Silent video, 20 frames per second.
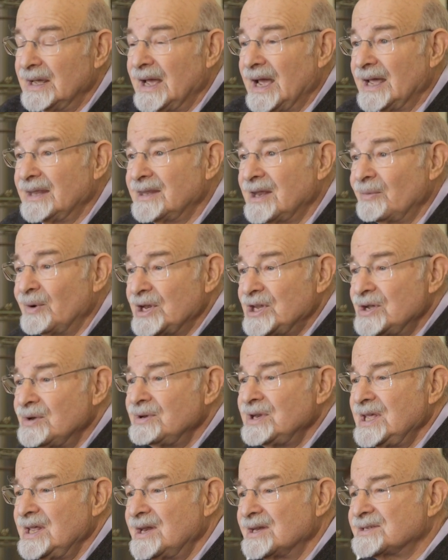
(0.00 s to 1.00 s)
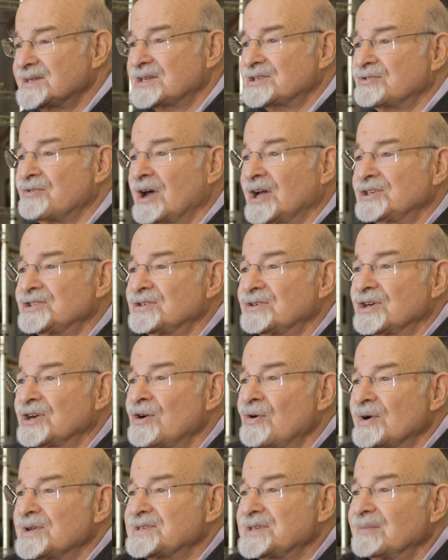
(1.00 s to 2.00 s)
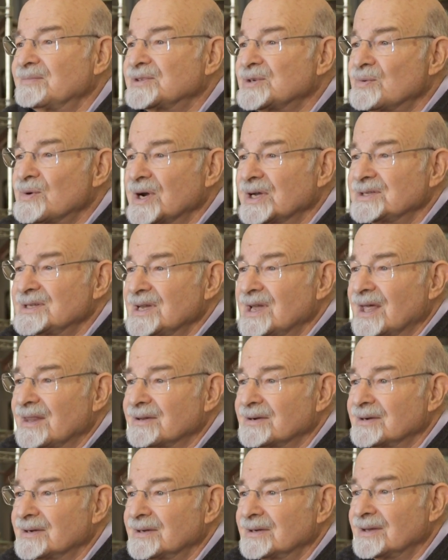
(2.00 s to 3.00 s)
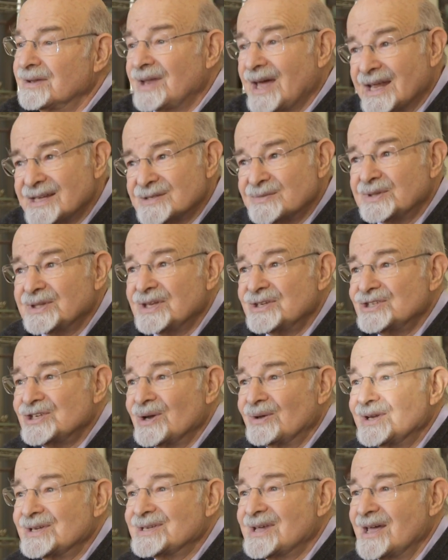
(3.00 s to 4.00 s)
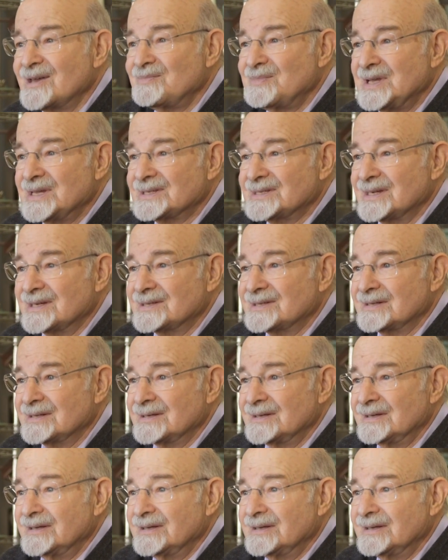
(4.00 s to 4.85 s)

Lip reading: And then what you need is a structure to cause them to work together. That's what the geodesign piece is.